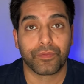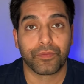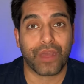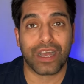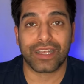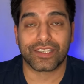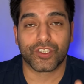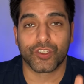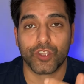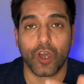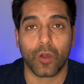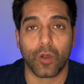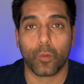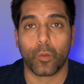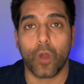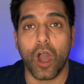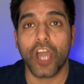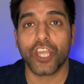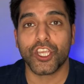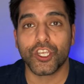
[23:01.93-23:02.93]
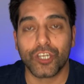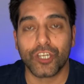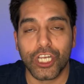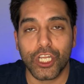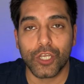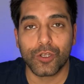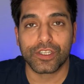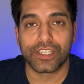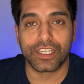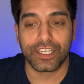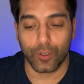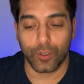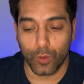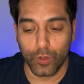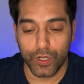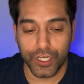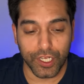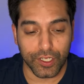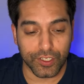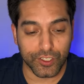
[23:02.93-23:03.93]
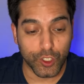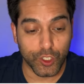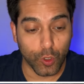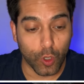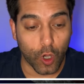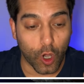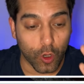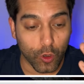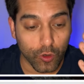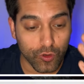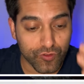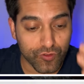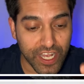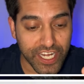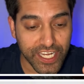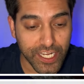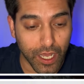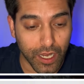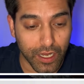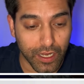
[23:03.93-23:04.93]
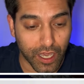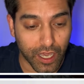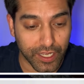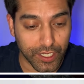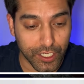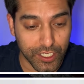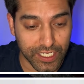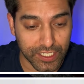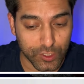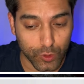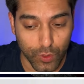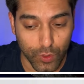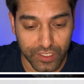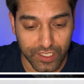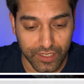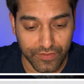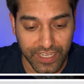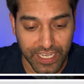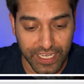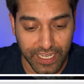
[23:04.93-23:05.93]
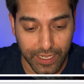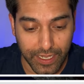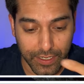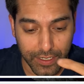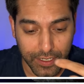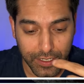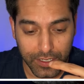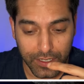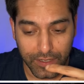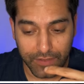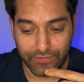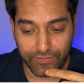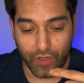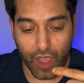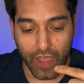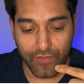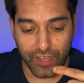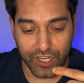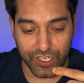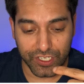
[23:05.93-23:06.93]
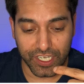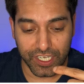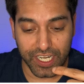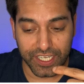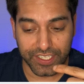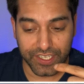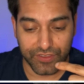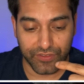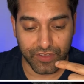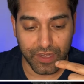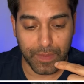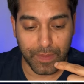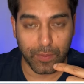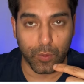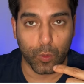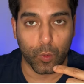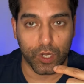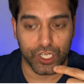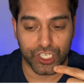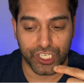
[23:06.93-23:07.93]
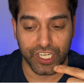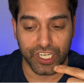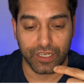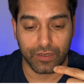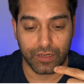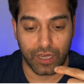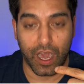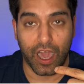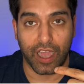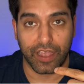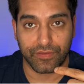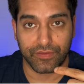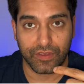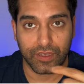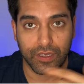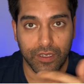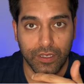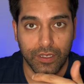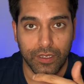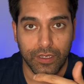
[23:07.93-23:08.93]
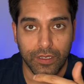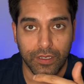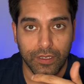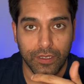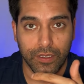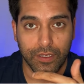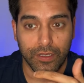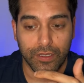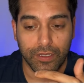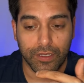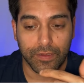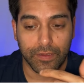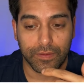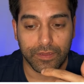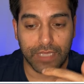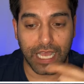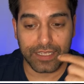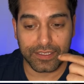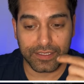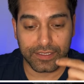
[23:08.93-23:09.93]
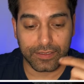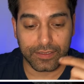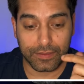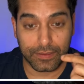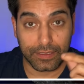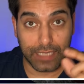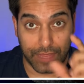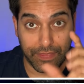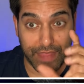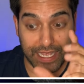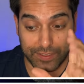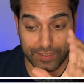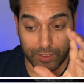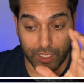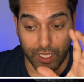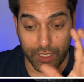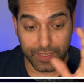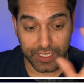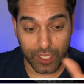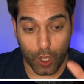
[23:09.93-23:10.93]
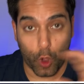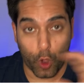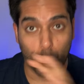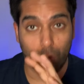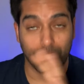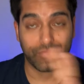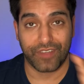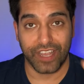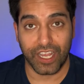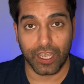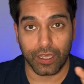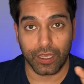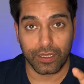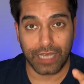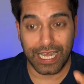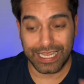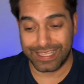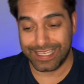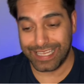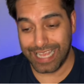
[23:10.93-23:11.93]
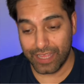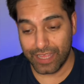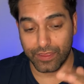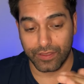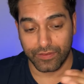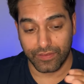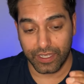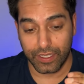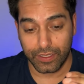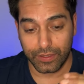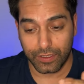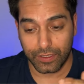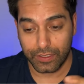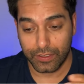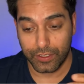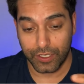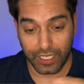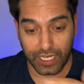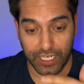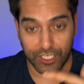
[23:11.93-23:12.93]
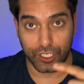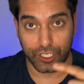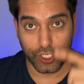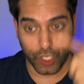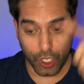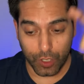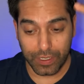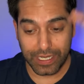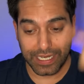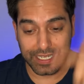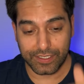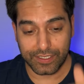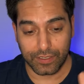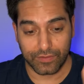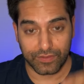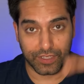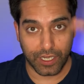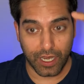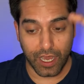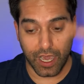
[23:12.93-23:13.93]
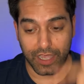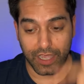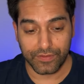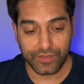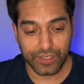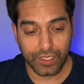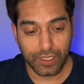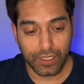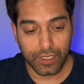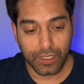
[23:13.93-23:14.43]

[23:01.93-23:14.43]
That's not why you're losing audience. You are already online. Look at Talk TV again. 583 people watching live. That's going to be the whole figure. At the end of it, you can actually go and list of the lives.